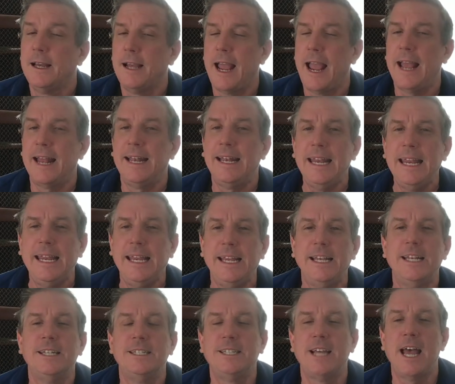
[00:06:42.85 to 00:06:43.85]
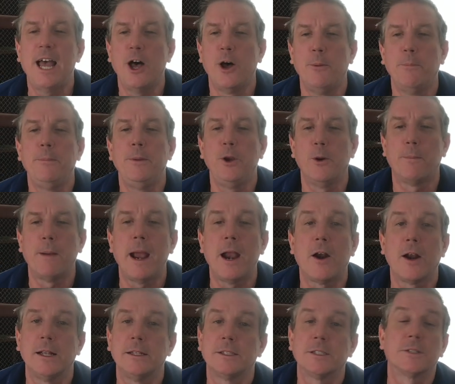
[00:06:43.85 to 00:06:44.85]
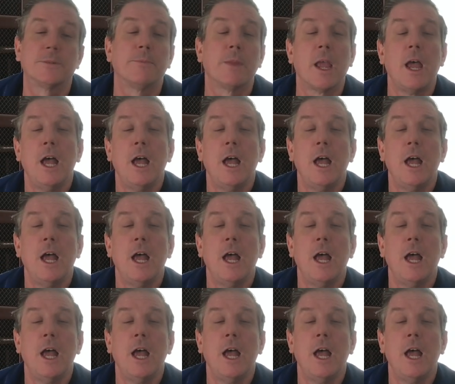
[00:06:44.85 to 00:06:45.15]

and need to help your parents.